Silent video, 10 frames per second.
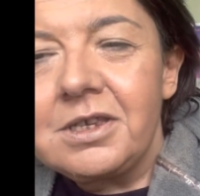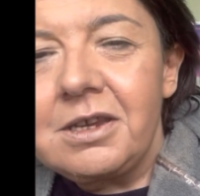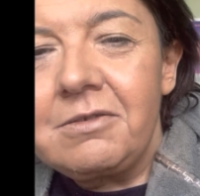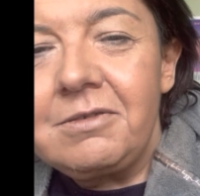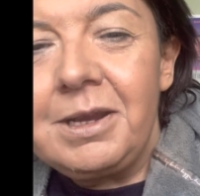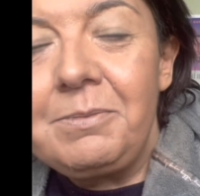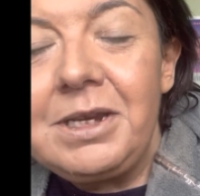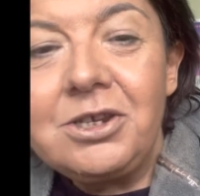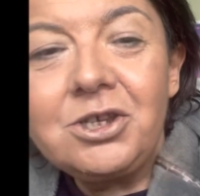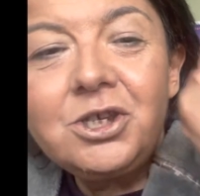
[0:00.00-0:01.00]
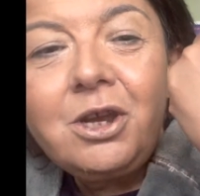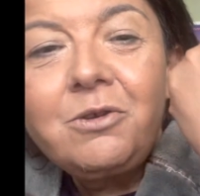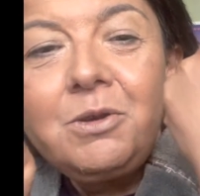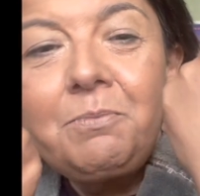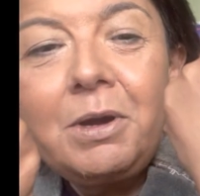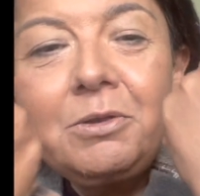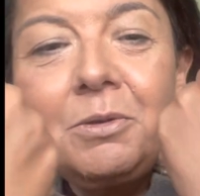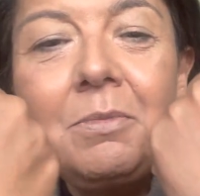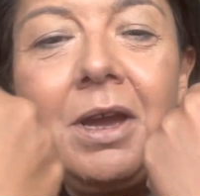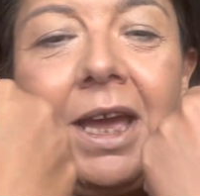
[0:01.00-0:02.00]
So let me just show you both
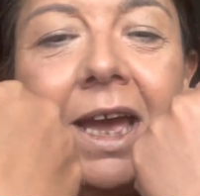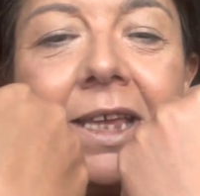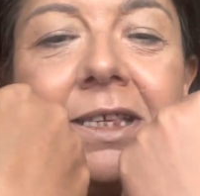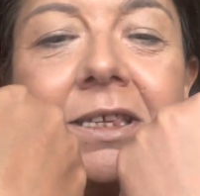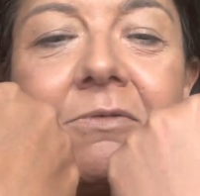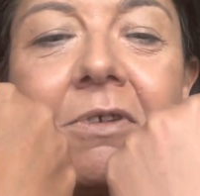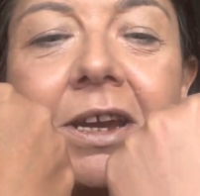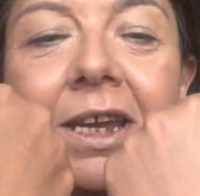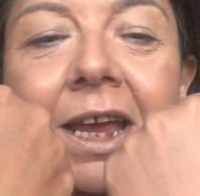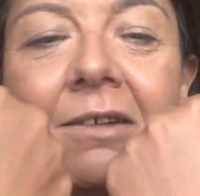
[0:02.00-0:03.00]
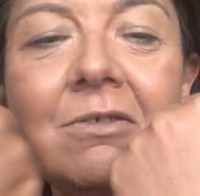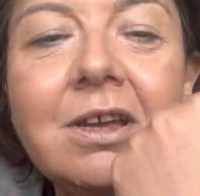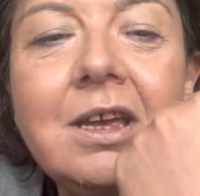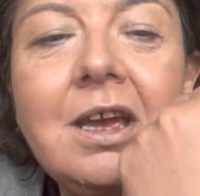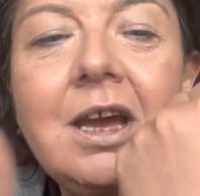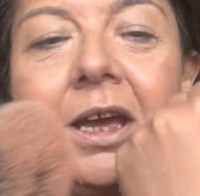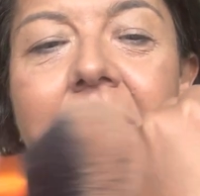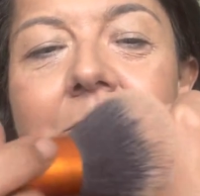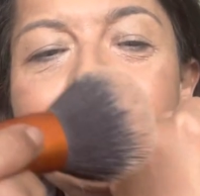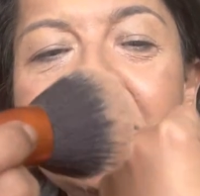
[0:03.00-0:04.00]
of my hands right now. And
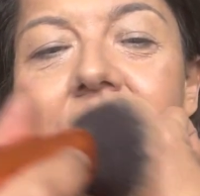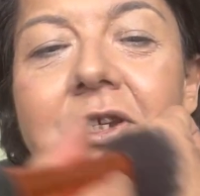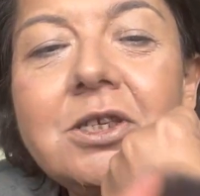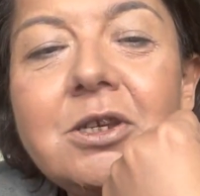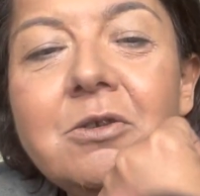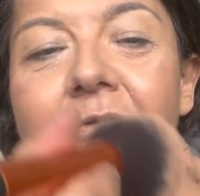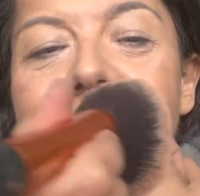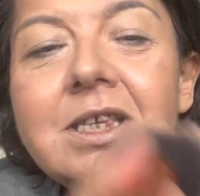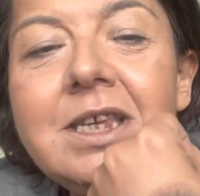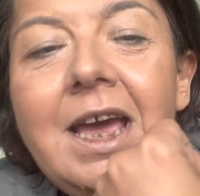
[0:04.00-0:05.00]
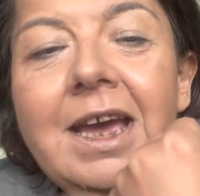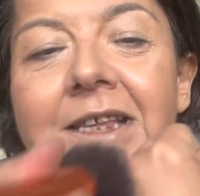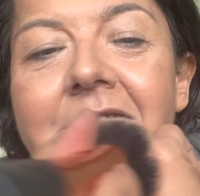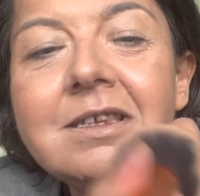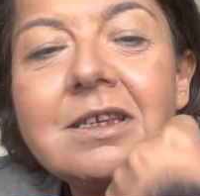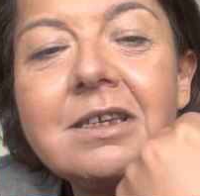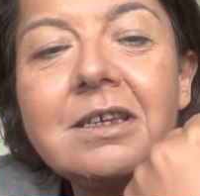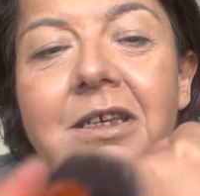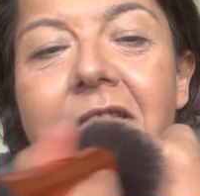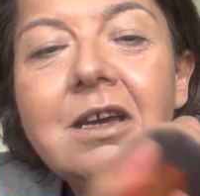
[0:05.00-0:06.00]
I'm gonna just do this hand.
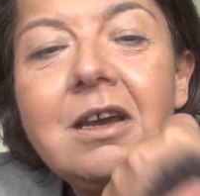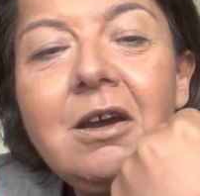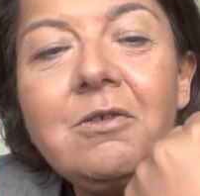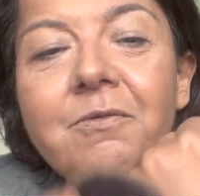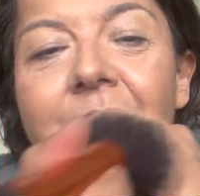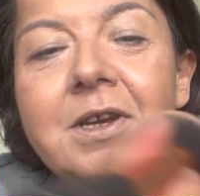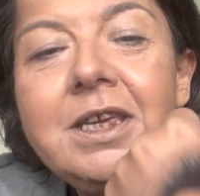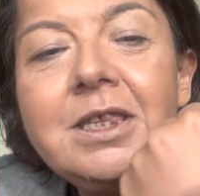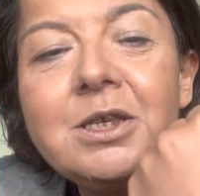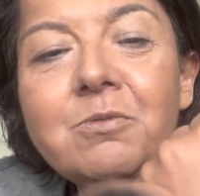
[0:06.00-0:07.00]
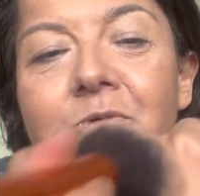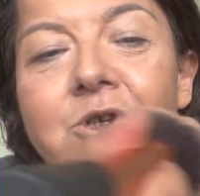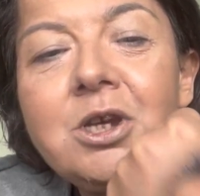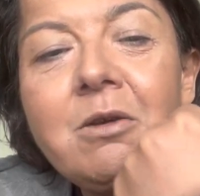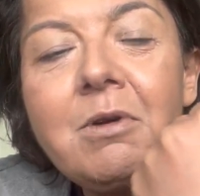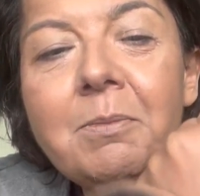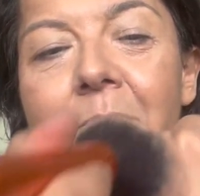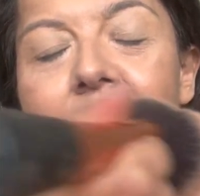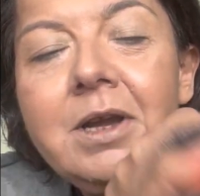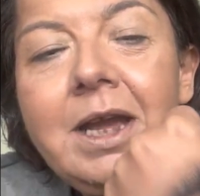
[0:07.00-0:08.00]
Hopefully this will show up
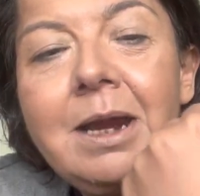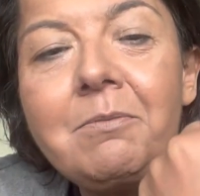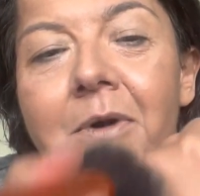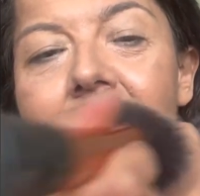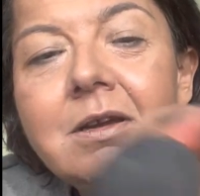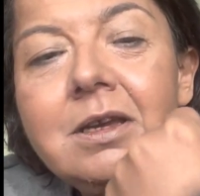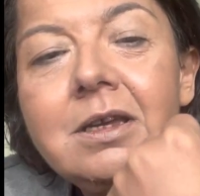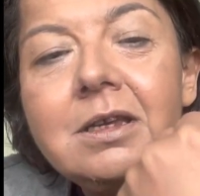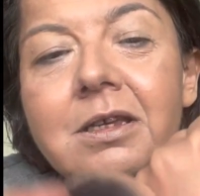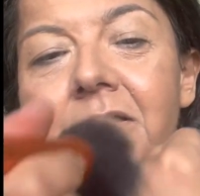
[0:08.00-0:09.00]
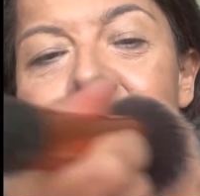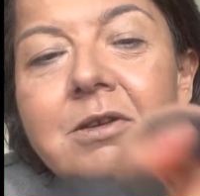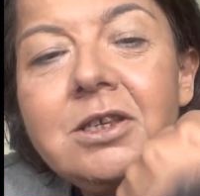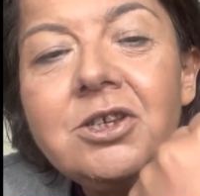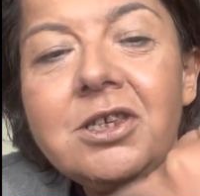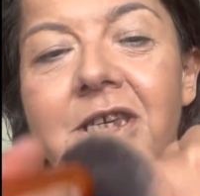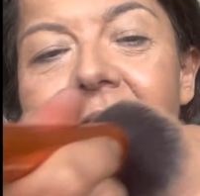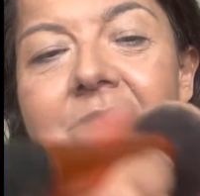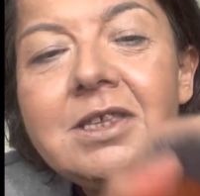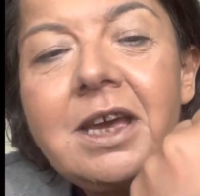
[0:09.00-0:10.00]
on camera. So it just
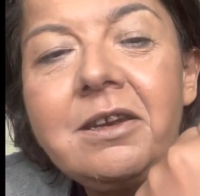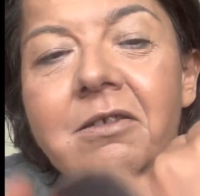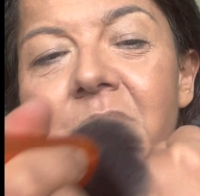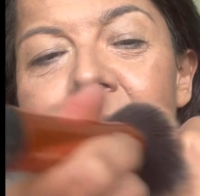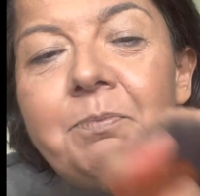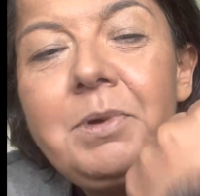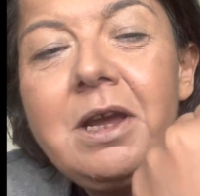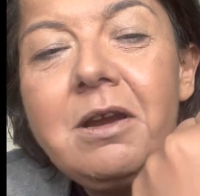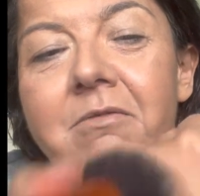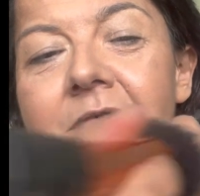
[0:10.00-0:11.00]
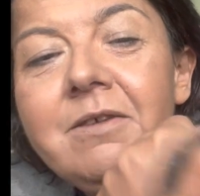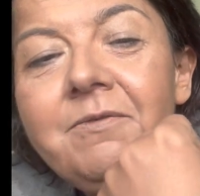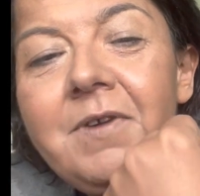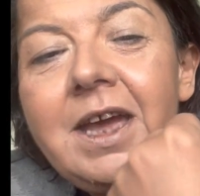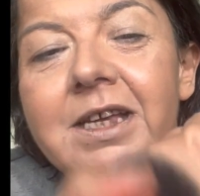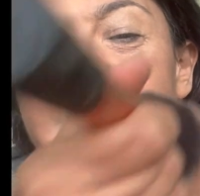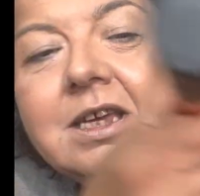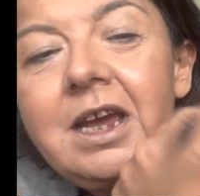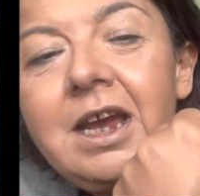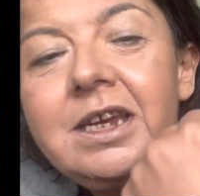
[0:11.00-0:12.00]
gives that nice blurring effect
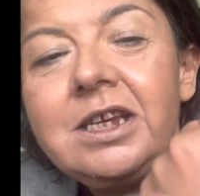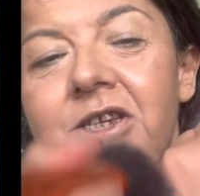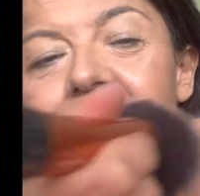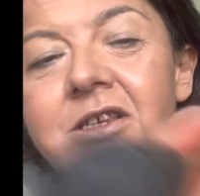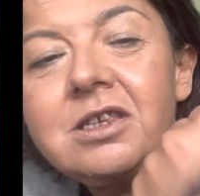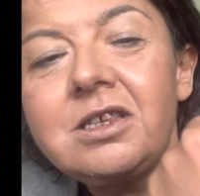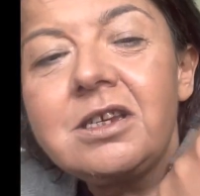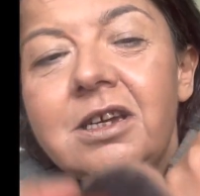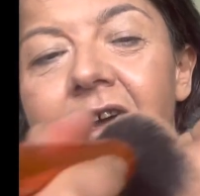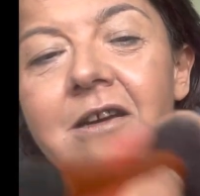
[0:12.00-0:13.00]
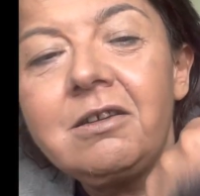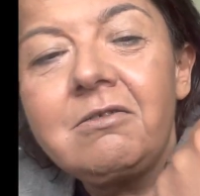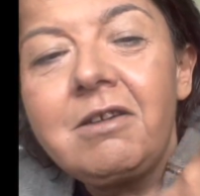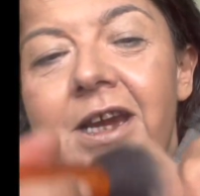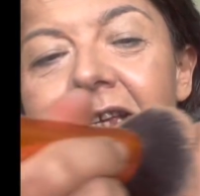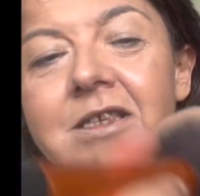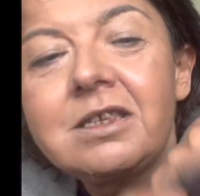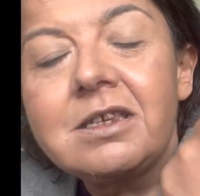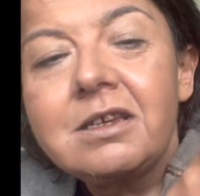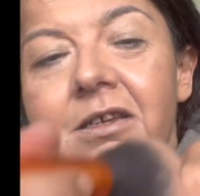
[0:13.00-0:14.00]
and it just color corrects.